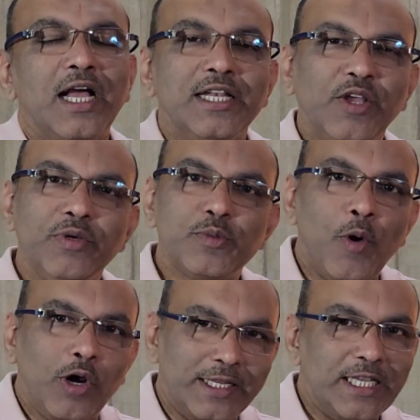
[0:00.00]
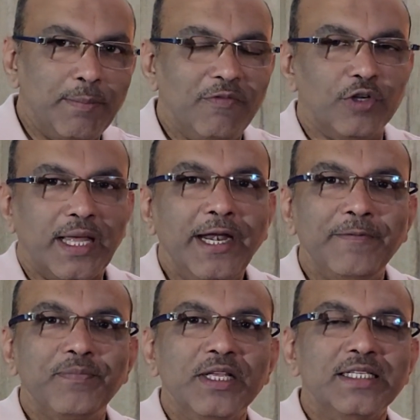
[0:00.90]
I'll give a small example for
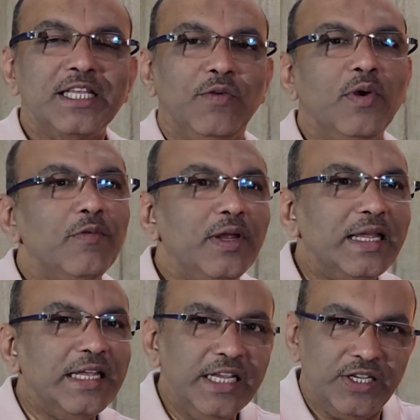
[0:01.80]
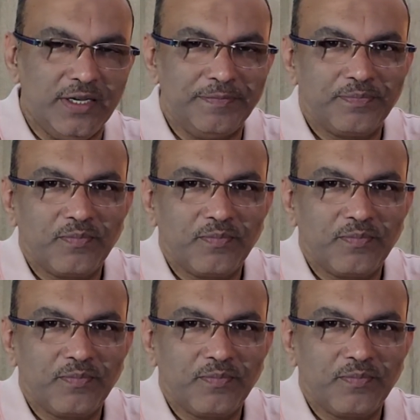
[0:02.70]
that. See, when we eat,